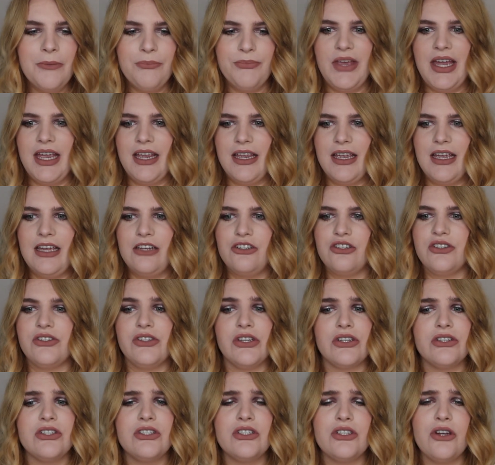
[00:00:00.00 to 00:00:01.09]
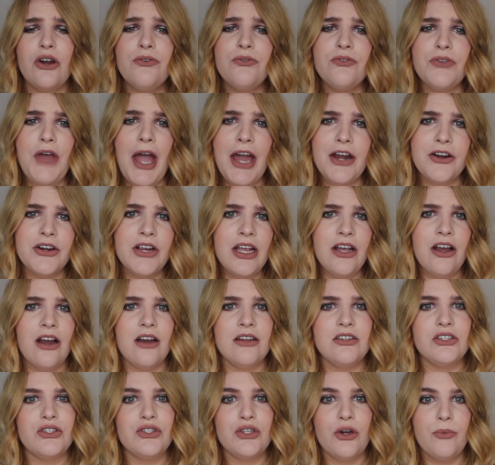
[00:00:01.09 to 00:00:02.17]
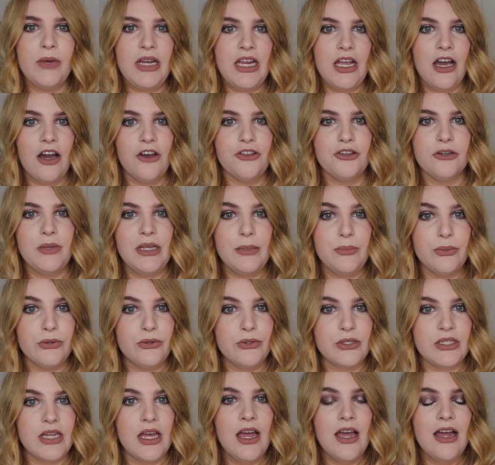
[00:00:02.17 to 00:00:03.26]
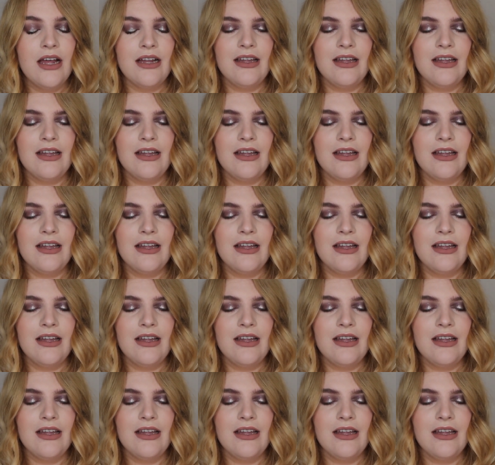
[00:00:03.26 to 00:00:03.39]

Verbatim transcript: like it just looks so flattering on so many other people's